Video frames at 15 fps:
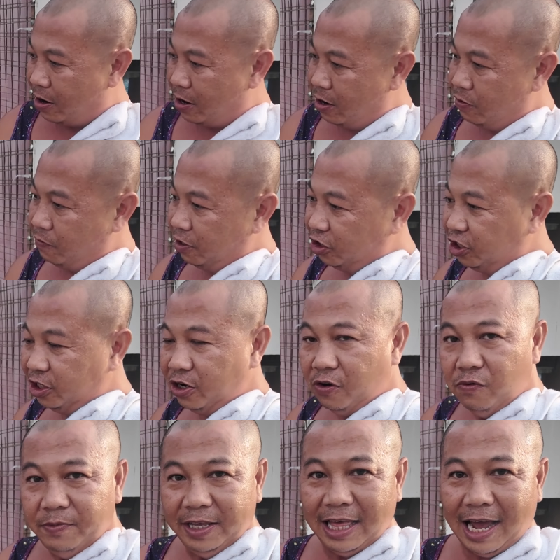heart when she
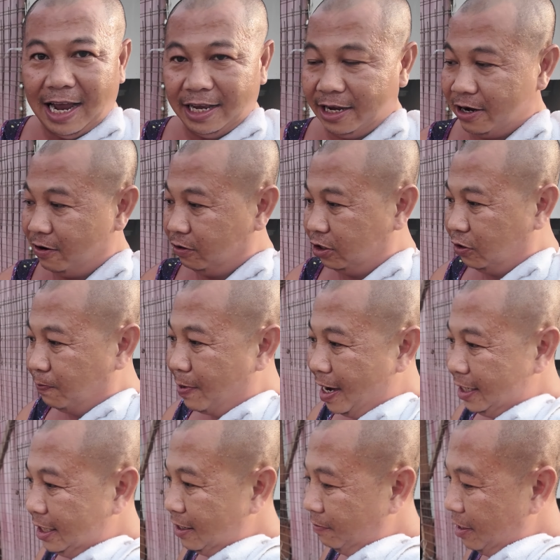told me that, you know, to
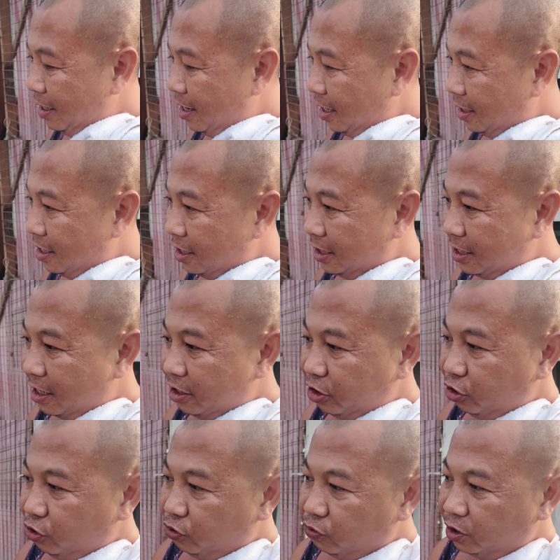buy something like this that
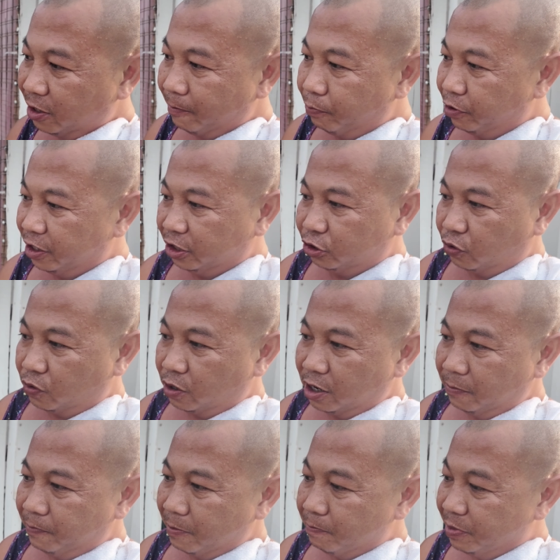is used and pretty tore
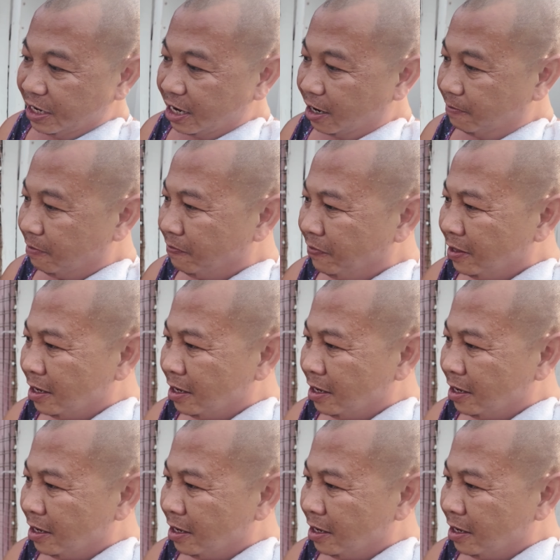up and beat up.